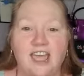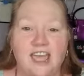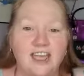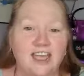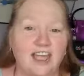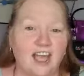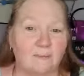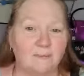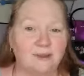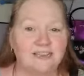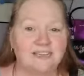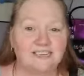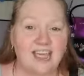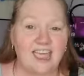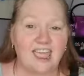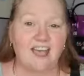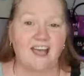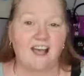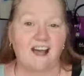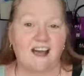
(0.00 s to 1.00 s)
then come and
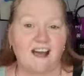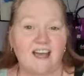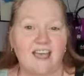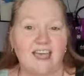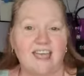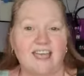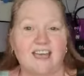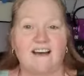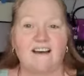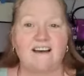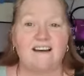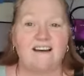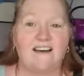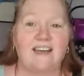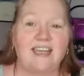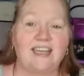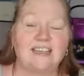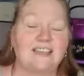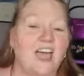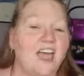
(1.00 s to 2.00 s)
say hi,
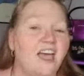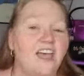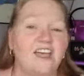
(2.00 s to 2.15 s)
guys,